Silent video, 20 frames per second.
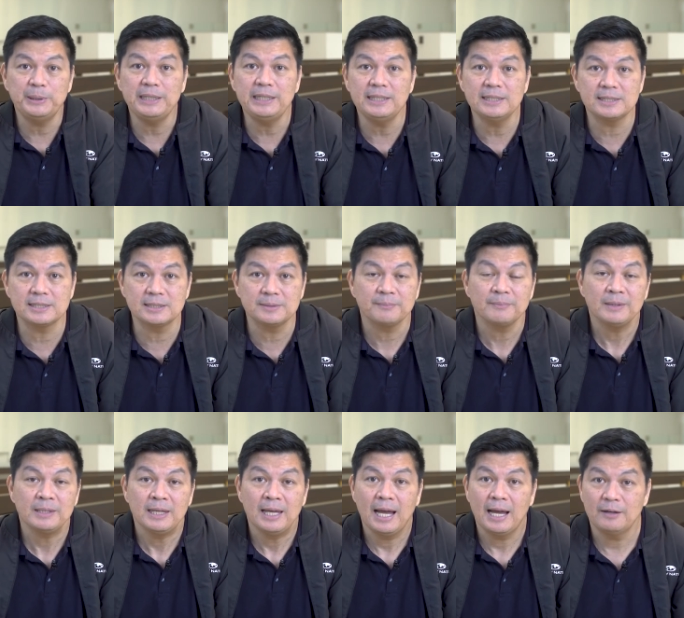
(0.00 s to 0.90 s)
peace
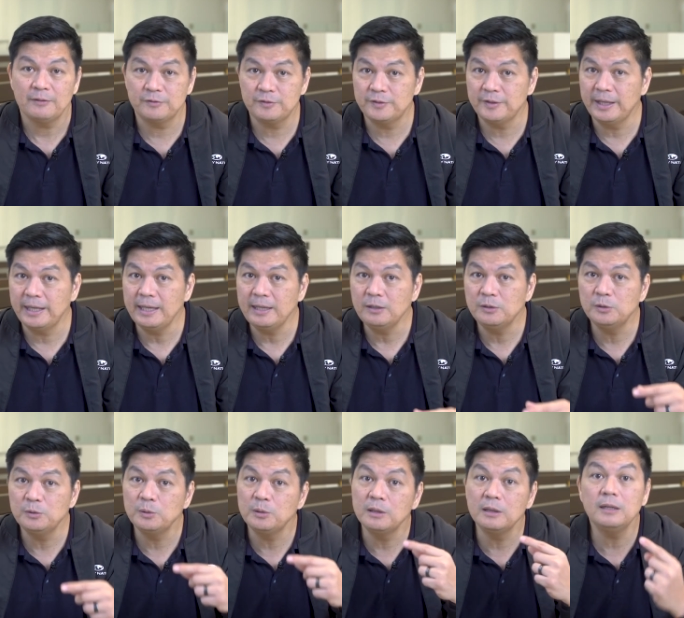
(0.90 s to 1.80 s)
have they
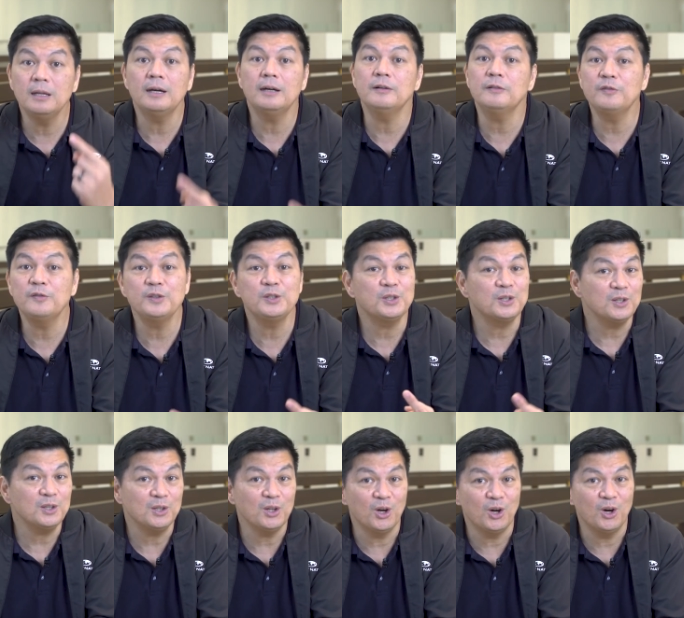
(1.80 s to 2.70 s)
who love
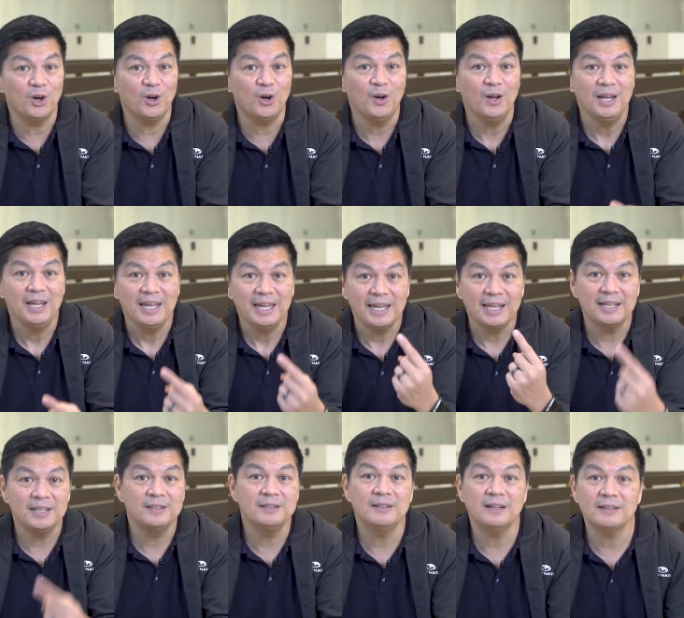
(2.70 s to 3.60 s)
your law,
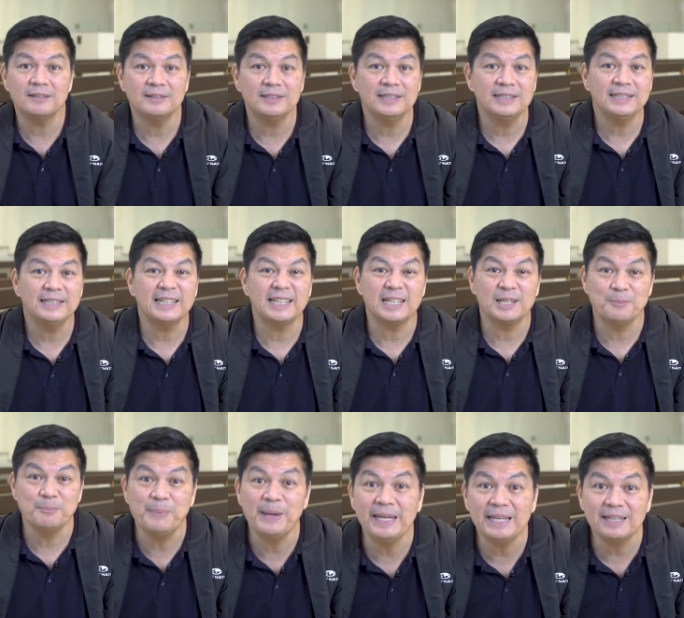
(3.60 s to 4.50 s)
and nothing
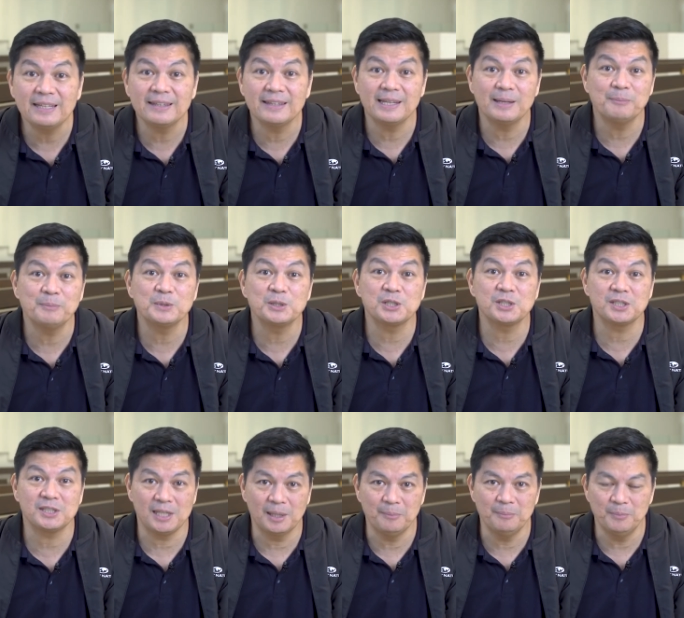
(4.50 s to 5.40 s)
can make them
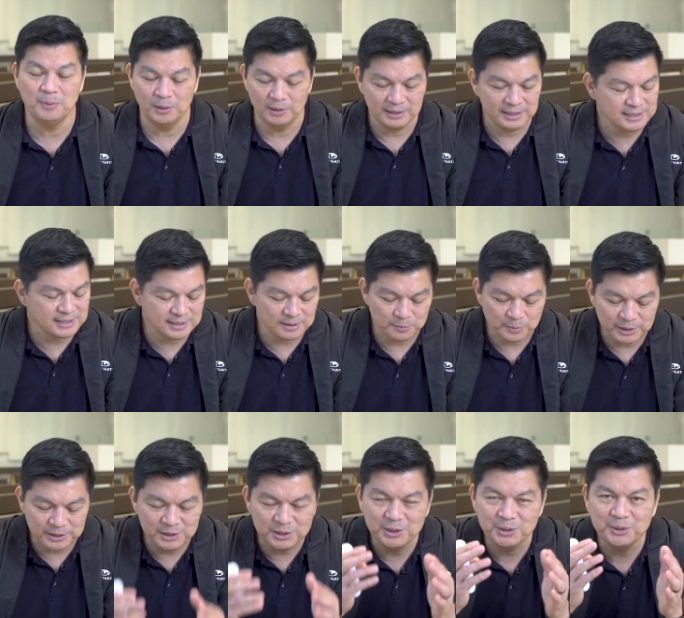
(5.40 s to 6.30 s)
stumble. Listen,
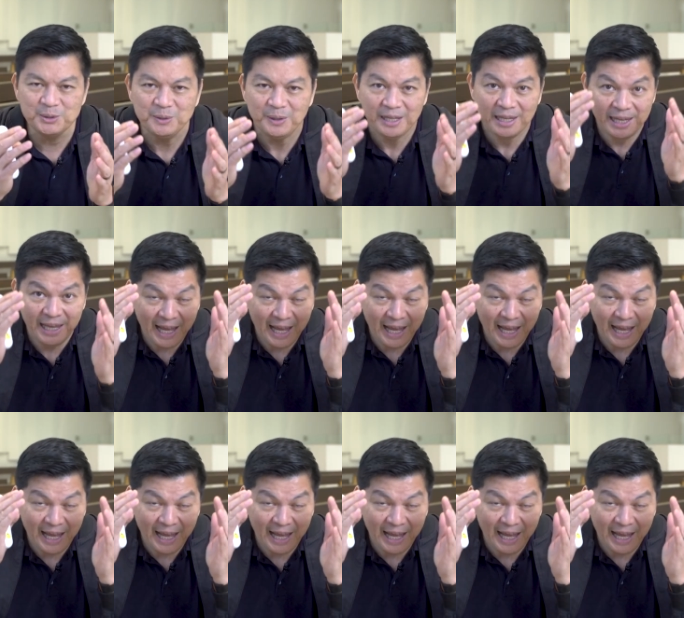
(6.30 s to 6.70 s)
when you